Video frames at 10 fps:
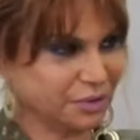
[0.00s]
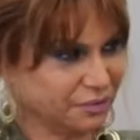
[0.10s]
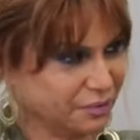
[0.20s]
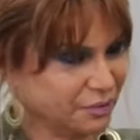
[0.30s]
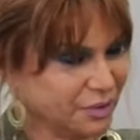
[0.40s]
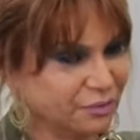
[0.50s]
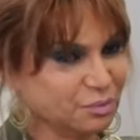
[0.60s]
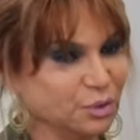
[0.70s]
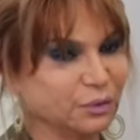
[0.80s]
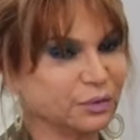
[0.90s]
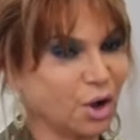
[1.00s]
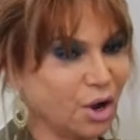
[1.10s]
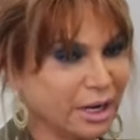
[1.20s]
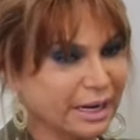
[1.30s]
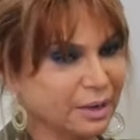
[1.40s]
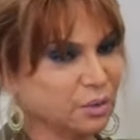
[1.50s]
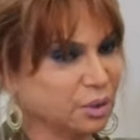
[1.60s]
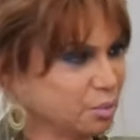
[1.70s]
we've moved on and we're